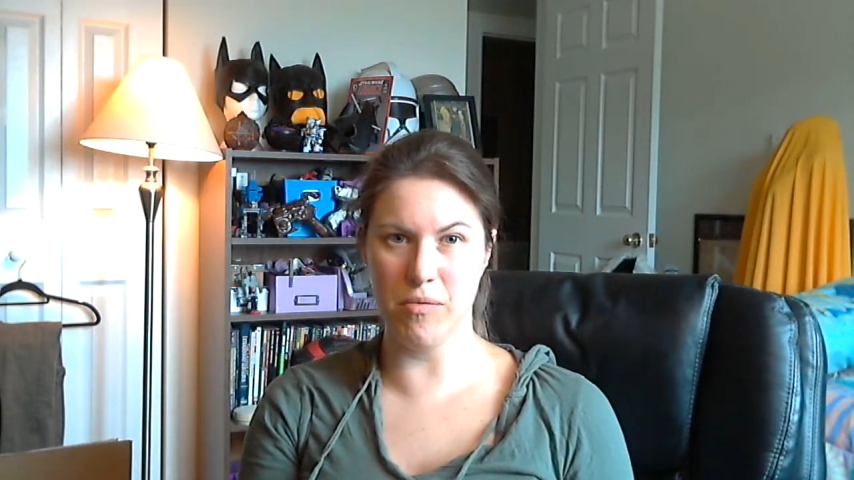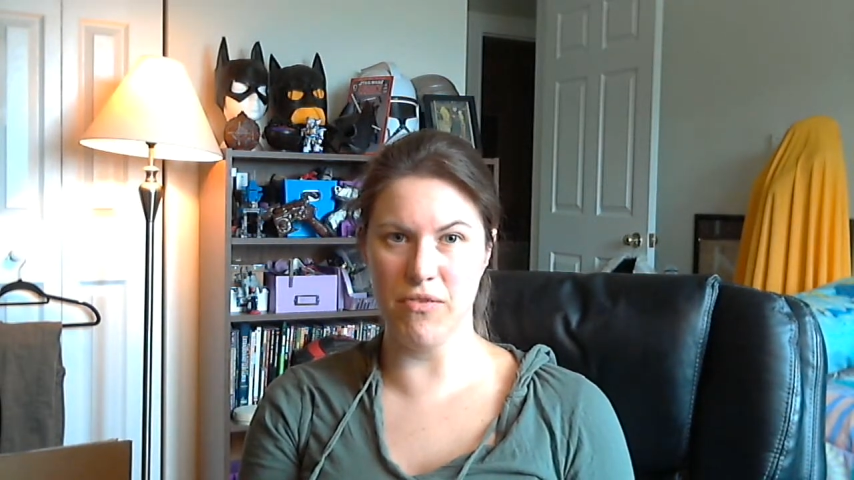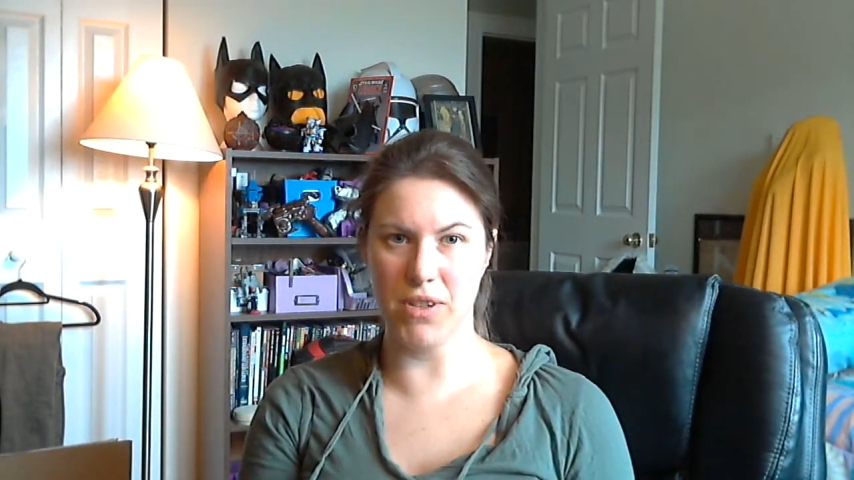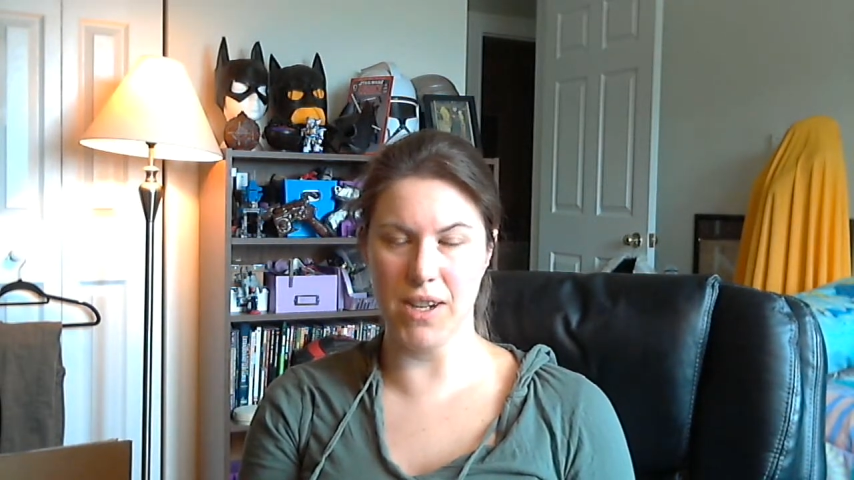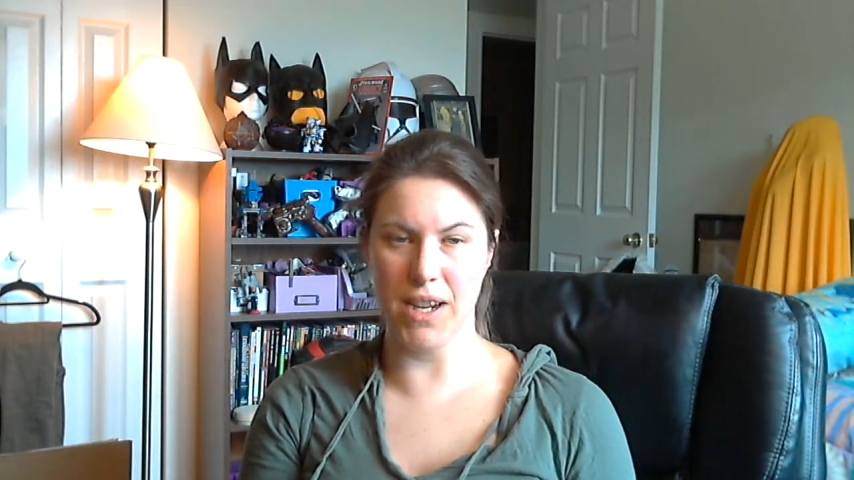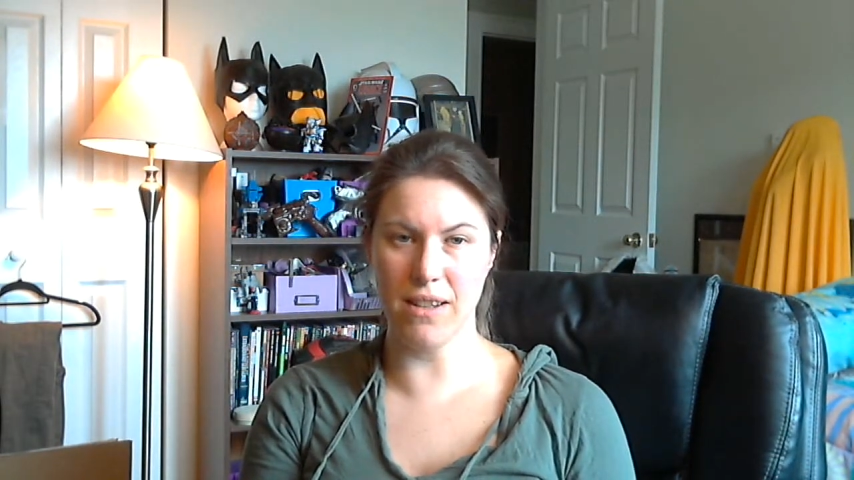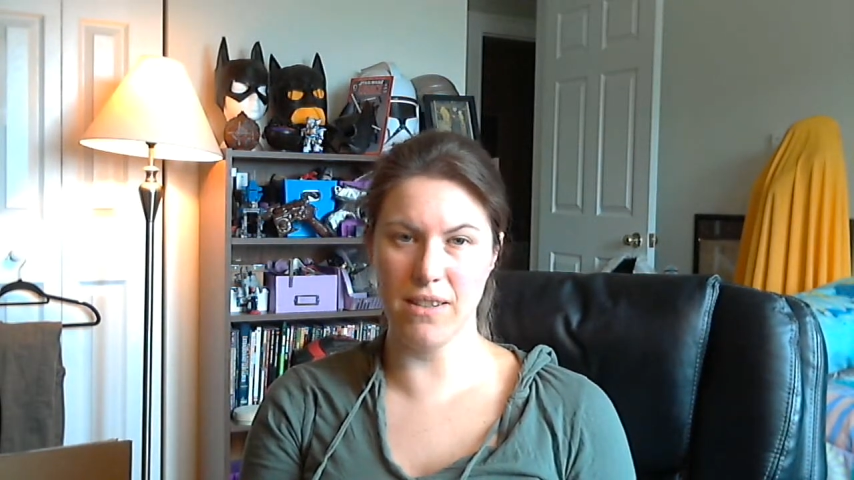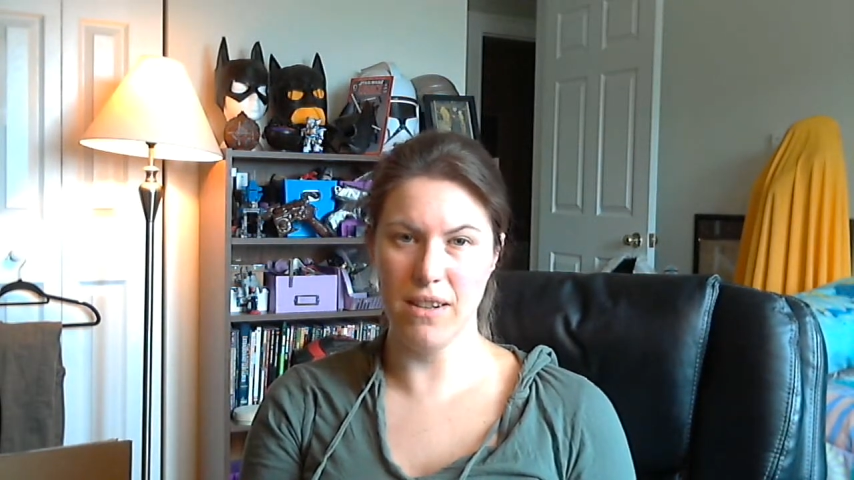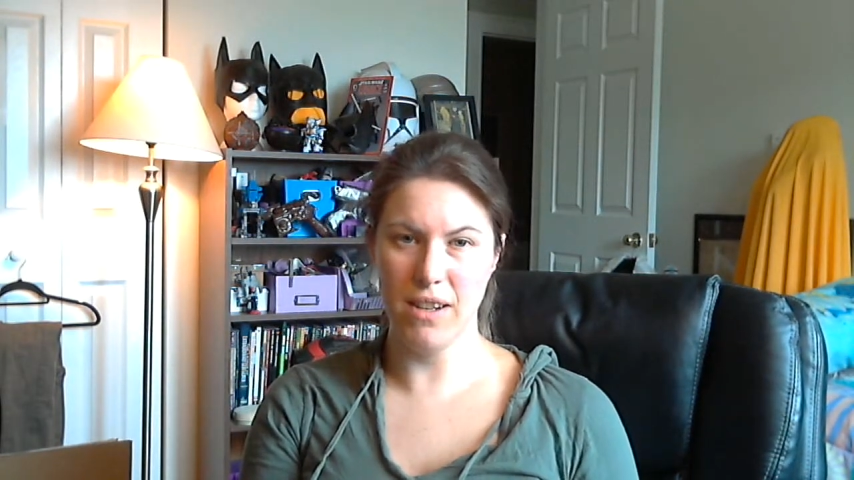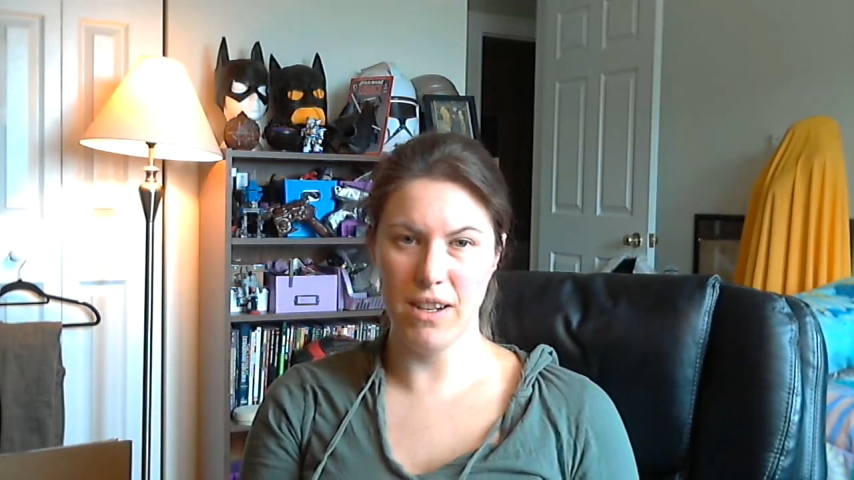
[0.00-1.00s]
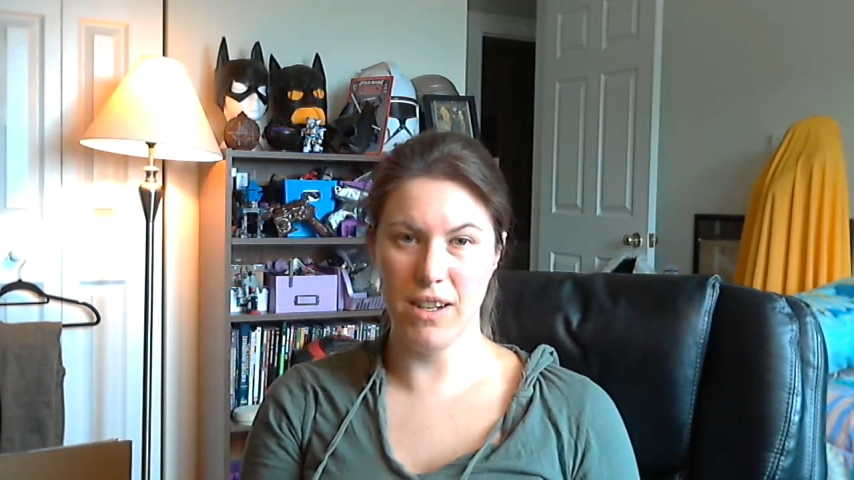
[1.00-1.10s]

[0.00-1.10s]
before tax.